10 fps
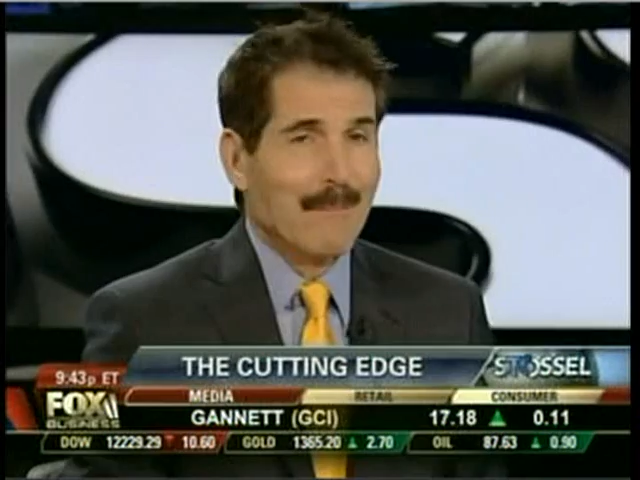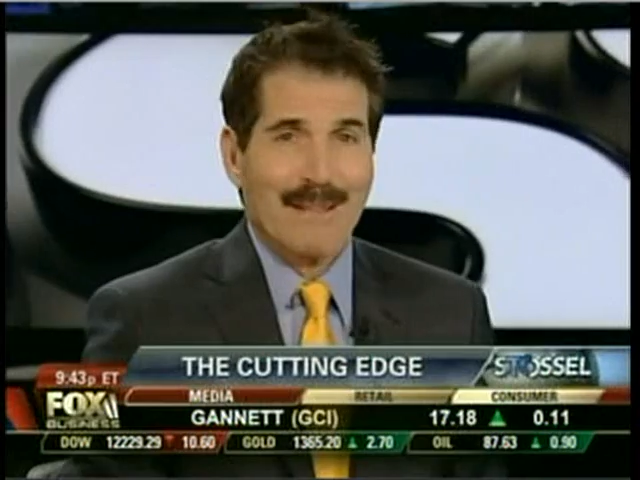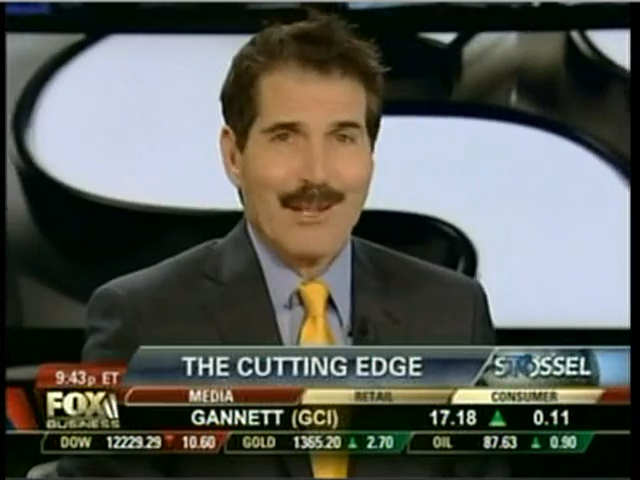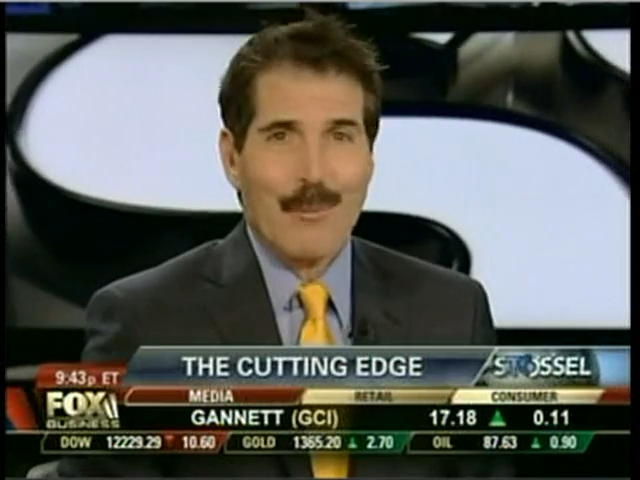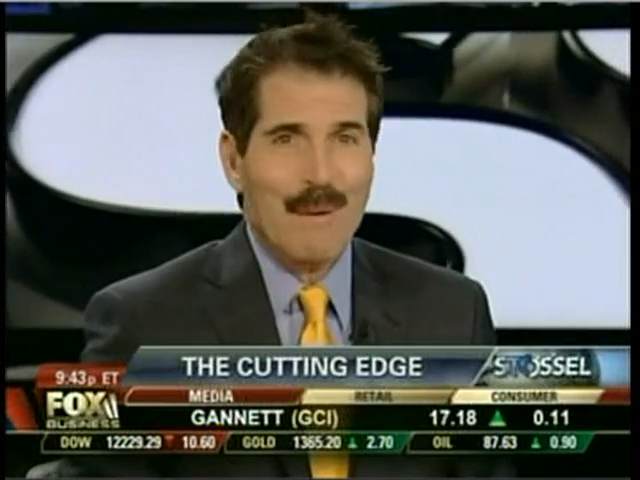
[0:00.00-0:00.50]

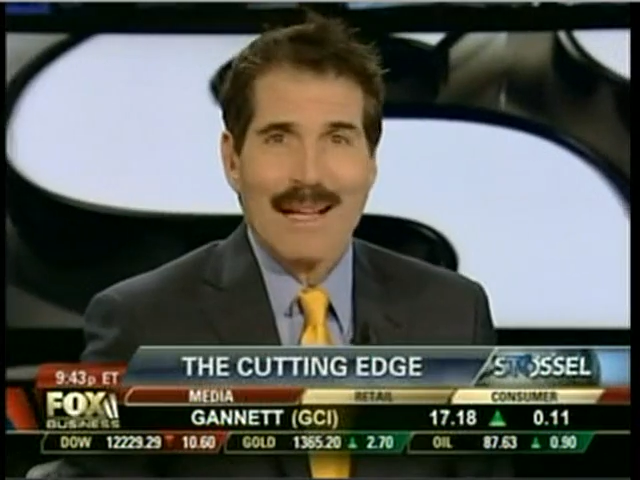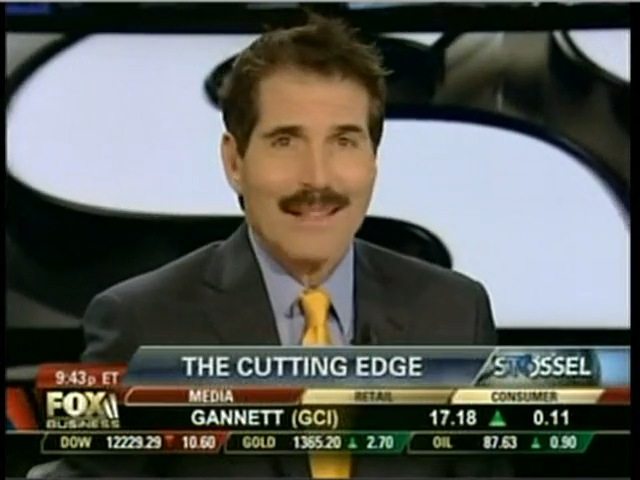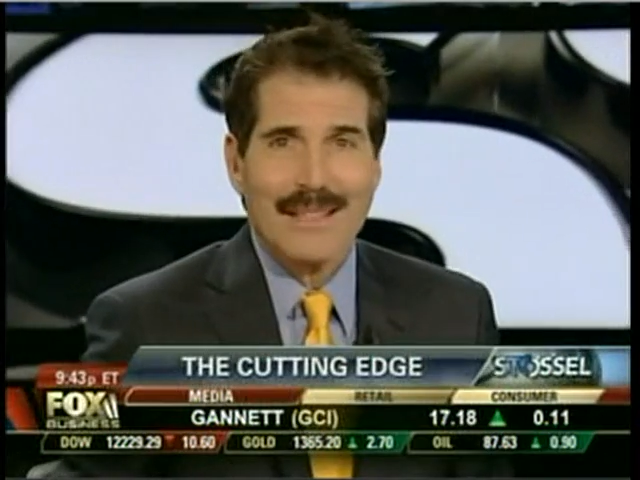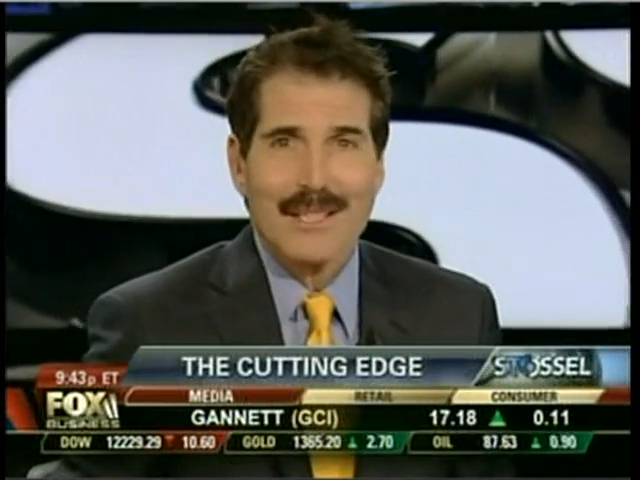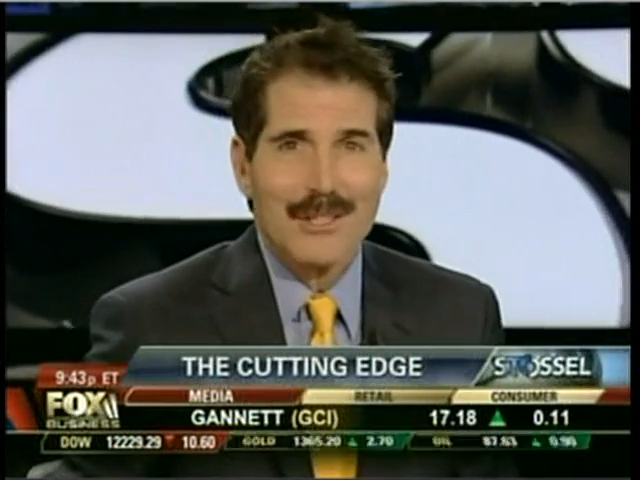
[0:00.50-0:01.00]
But no
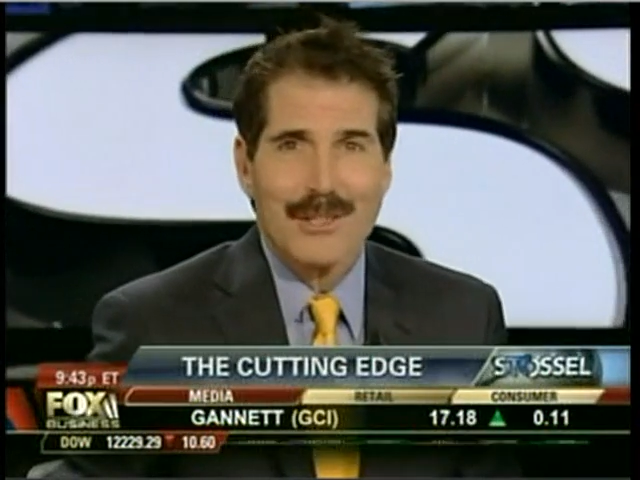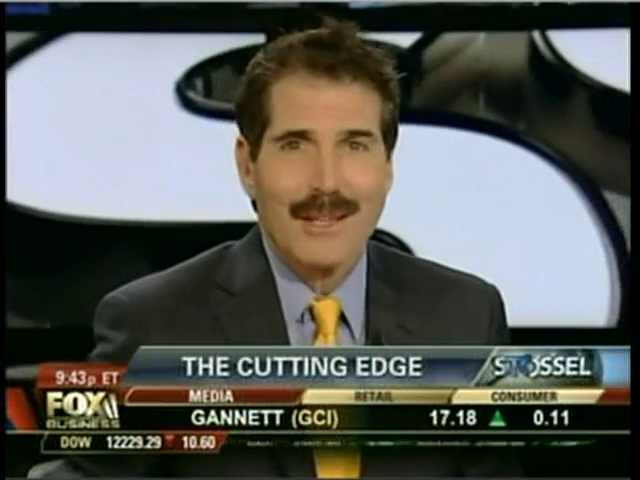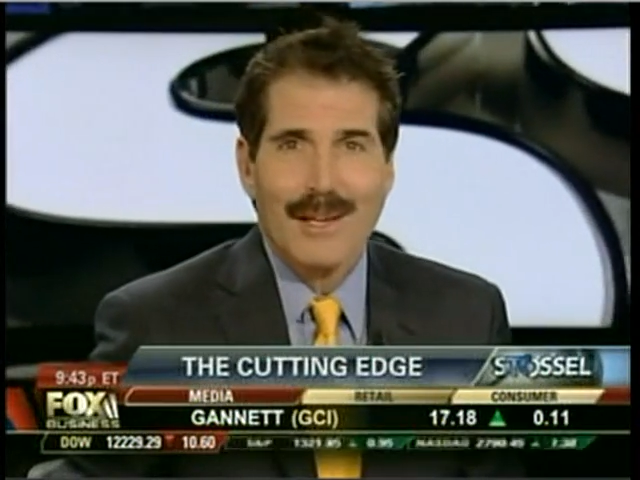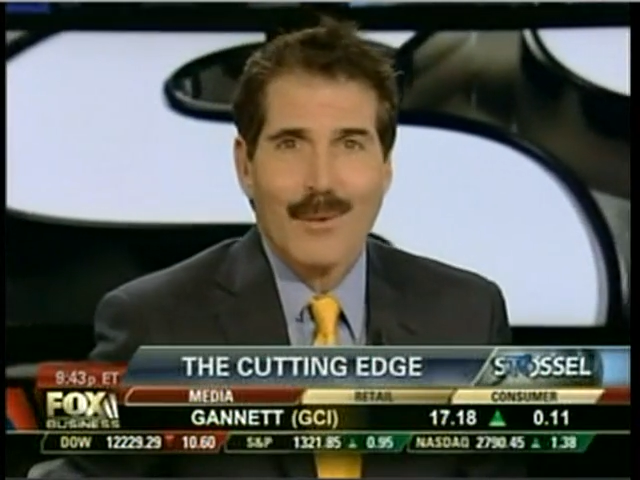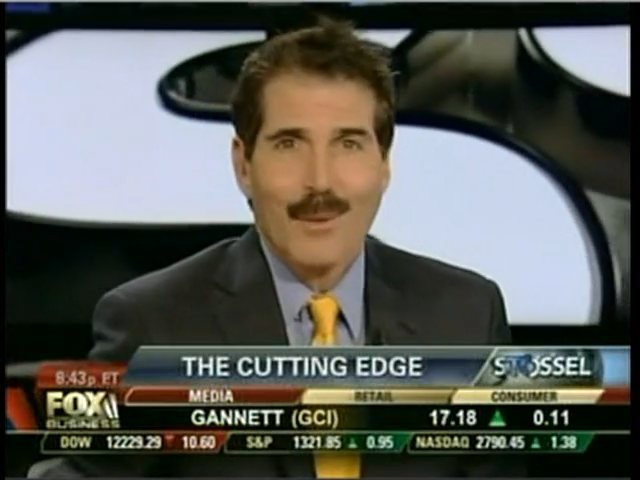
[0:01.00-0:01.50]
politician
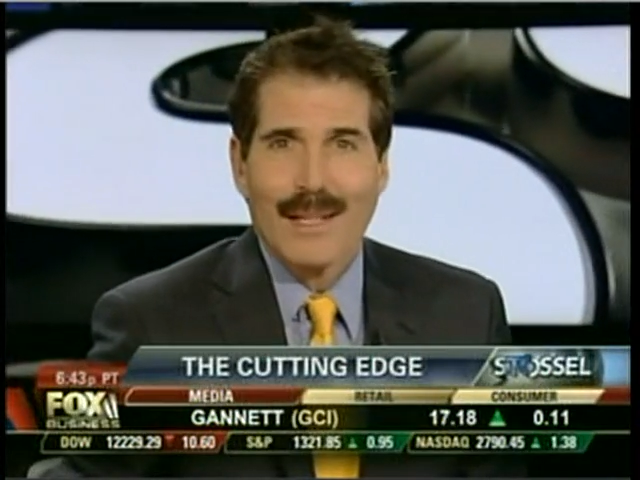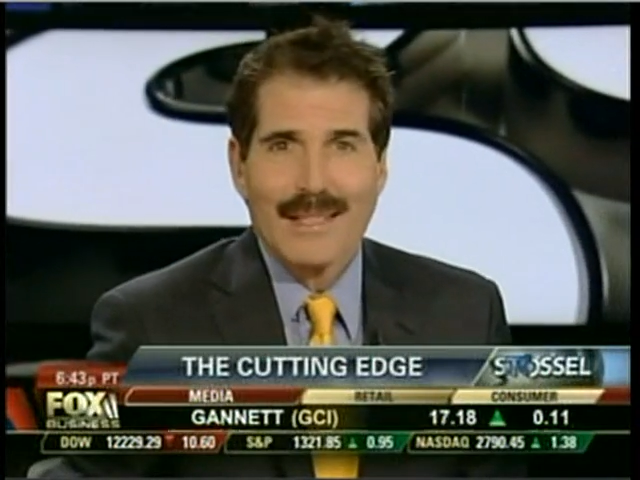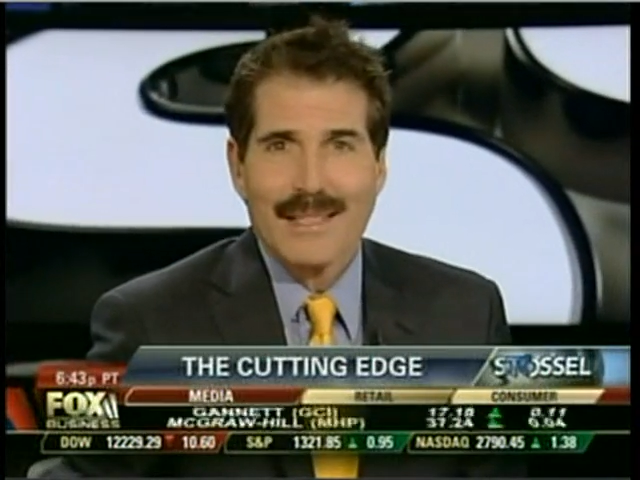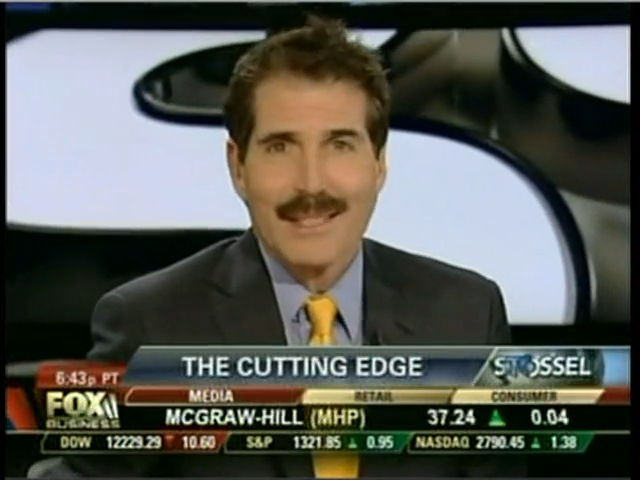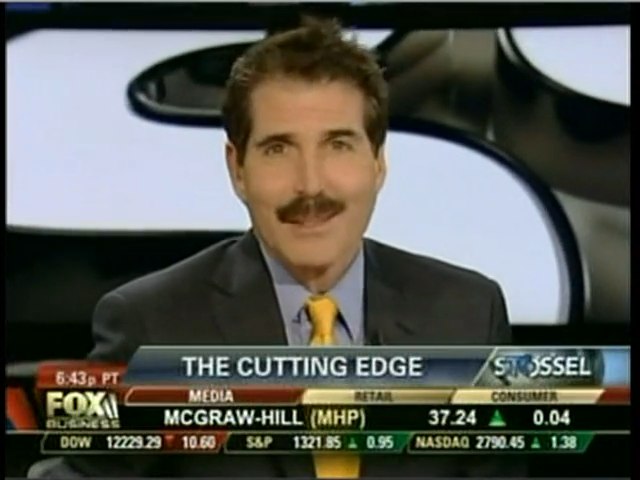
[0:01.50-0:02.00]

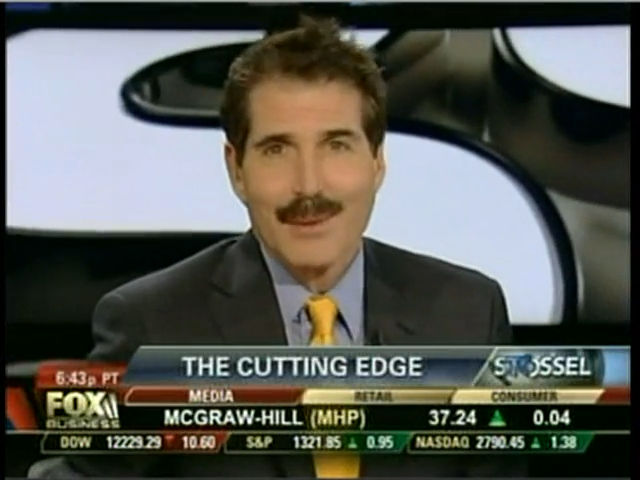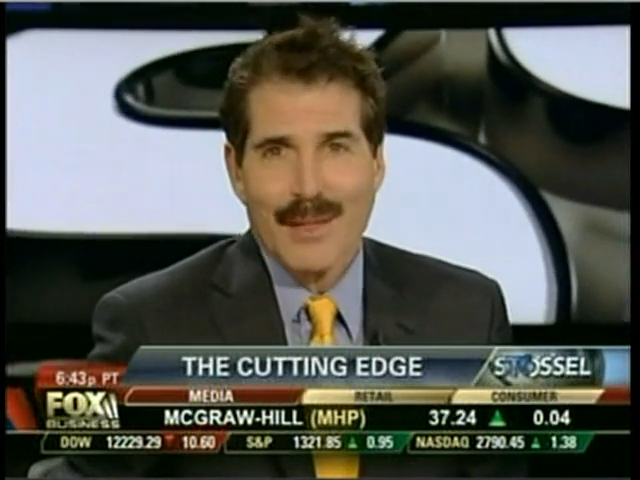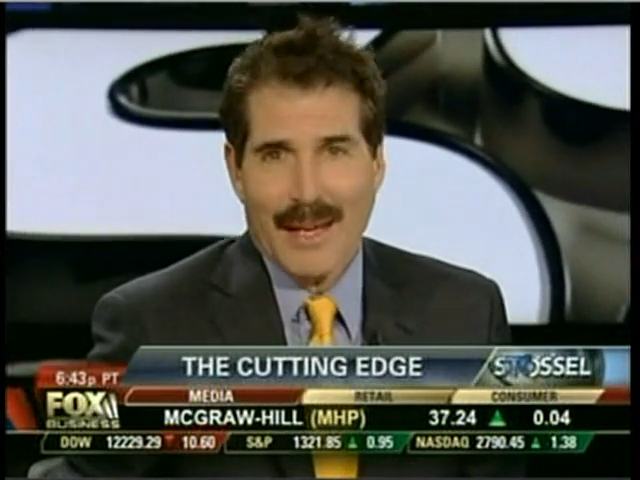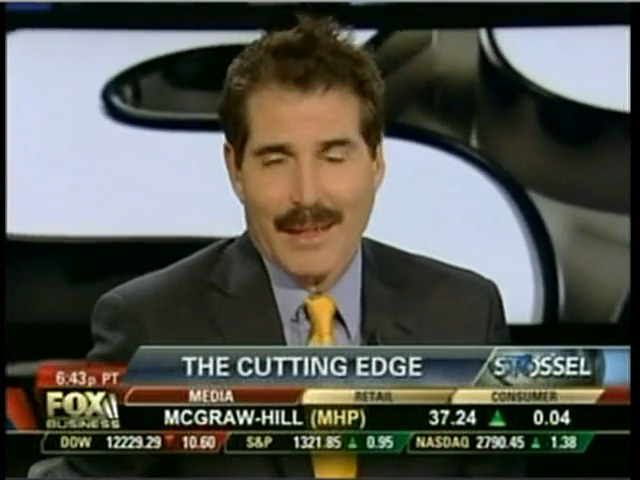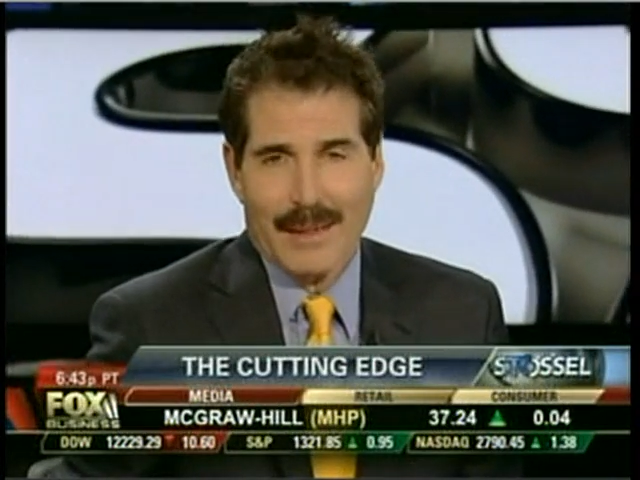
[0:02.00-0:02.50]
wants to do
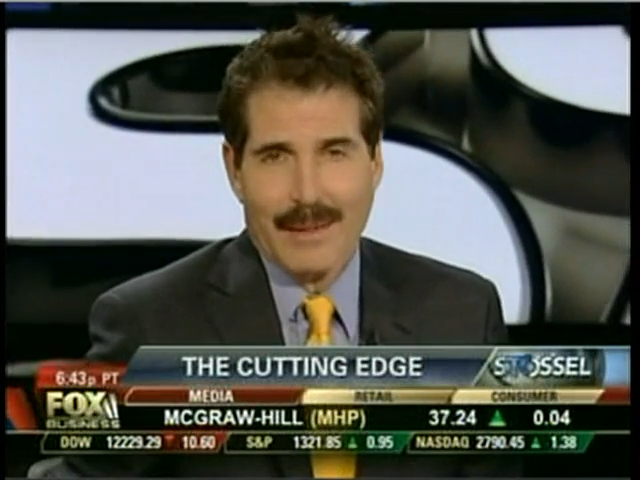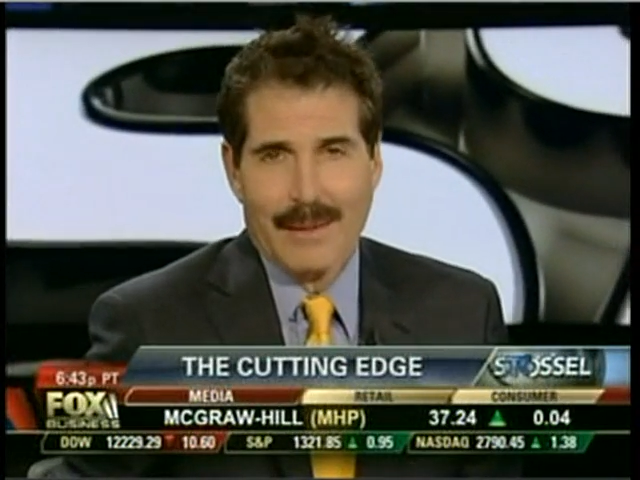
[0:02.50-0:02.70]
that.